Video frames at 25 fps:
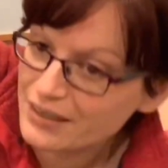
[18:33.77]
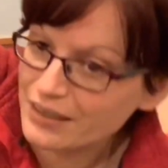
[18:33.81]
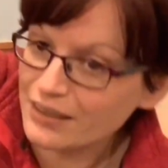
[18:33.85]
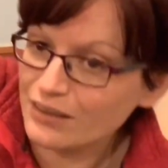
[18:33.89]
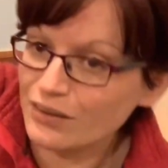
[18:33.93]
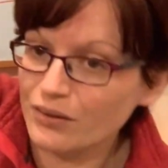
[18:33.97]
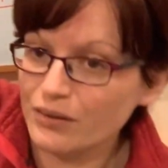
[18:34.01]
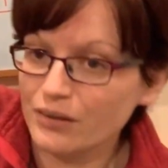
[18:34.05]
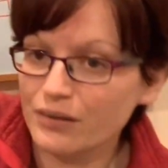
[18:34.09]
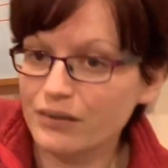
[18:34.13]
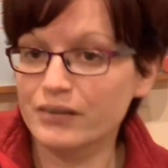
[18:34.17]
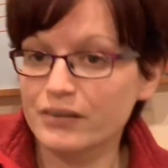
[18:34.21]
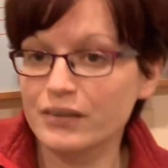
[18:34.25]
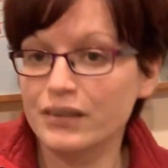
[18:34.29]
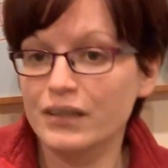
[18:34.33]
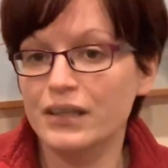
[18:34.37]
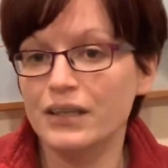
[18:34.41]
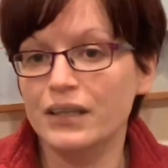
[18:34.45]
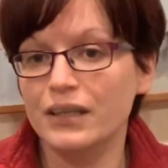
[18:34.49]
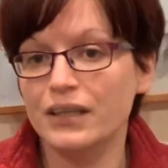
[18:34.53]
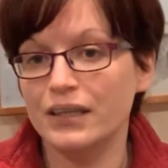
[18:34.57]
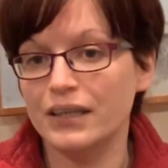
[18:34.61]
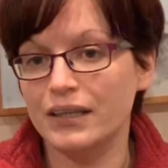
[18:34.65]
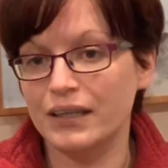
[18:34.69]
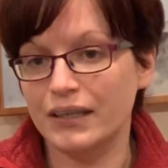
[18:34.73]
their lungs.
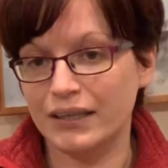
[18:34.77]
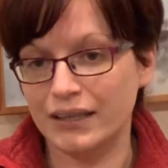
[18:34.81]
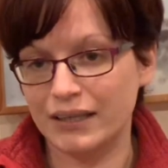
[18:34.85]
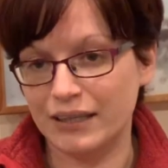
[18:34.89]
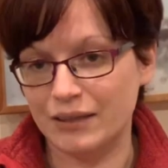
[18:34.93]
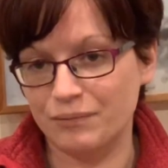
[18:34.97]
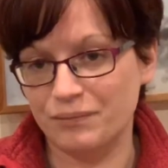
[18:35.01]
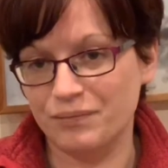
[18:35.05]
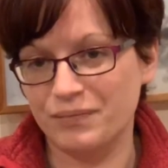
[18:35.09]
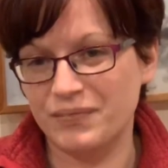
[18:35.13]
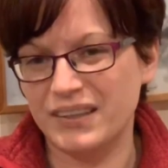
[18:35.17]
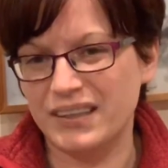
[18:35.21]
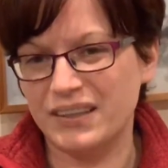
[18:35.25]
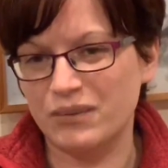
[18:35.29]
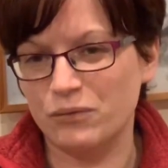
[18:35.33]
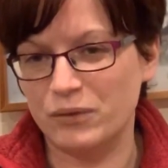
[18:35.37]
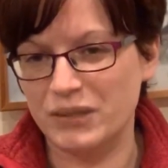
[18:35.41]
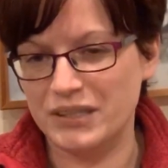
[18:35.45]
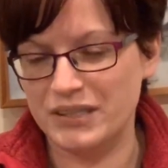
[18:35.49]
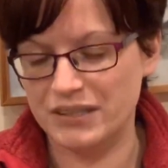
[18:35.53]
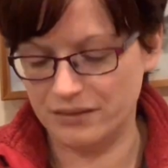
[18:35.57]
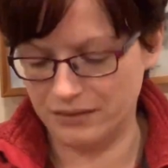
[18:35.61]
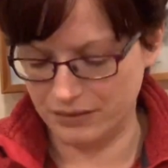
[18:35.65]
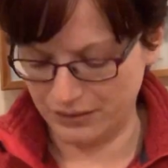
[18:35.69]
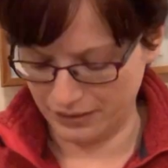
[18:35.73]

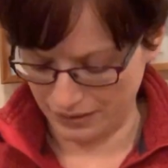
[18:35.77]
Which isn't